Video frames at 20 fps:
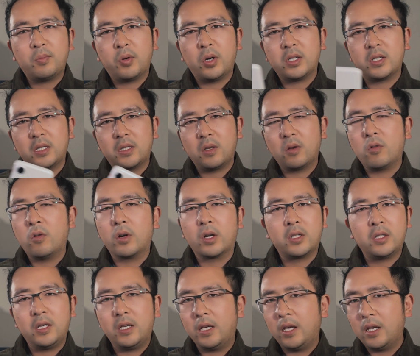processing
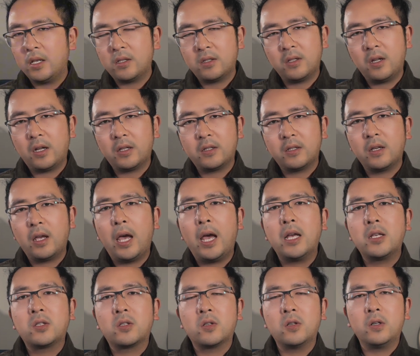quality is not
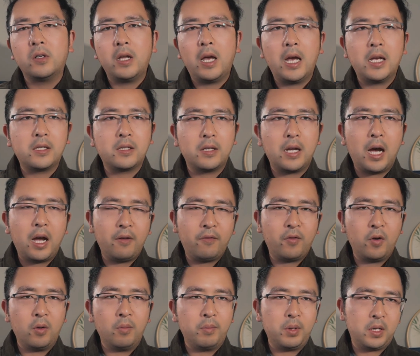as good as
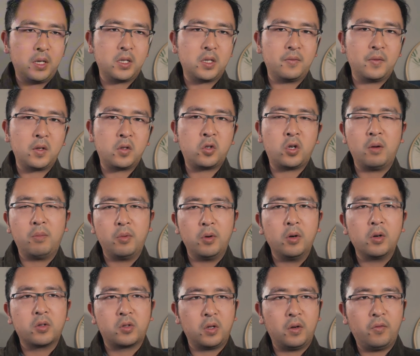iPhone because of a chip
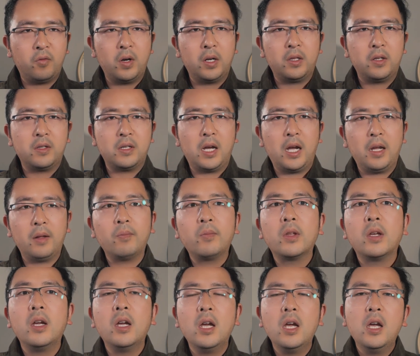or software design.
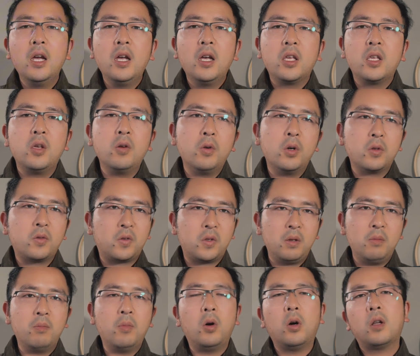You will see
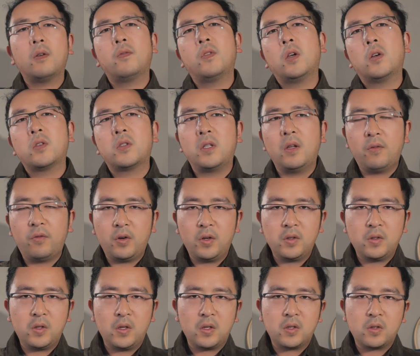more of those
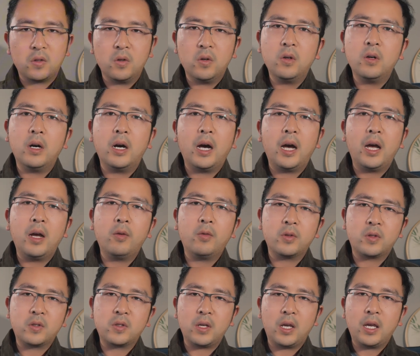differences or I would
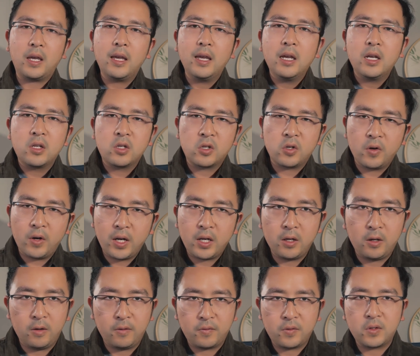say
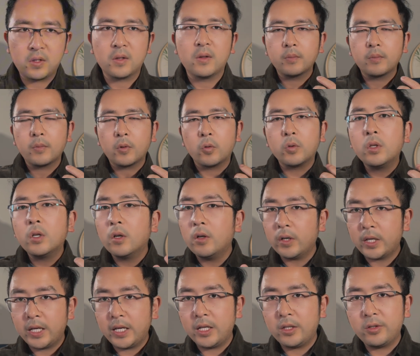trade-offs when you're
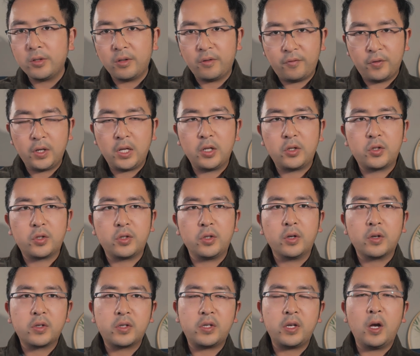looking into the footage
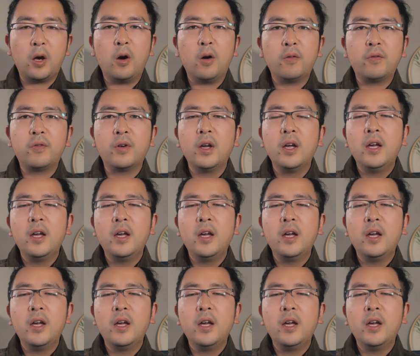yourself,